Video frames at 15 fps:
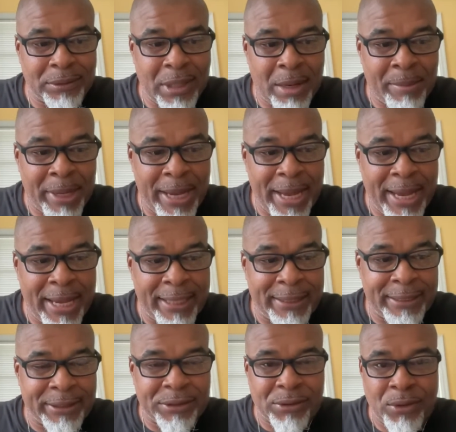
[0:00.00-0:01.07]
I'm gonna add
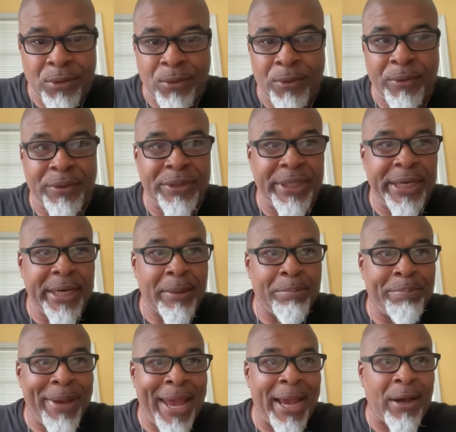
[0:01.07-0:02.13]
this on there,
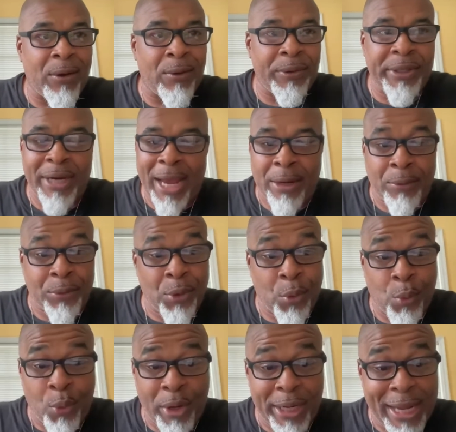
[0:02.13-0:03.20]
back on there. I don't know
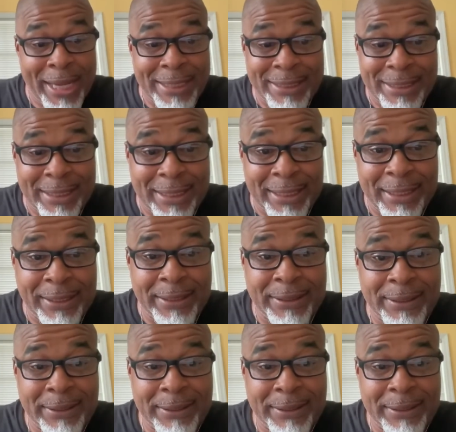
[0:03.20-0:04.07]
what I did.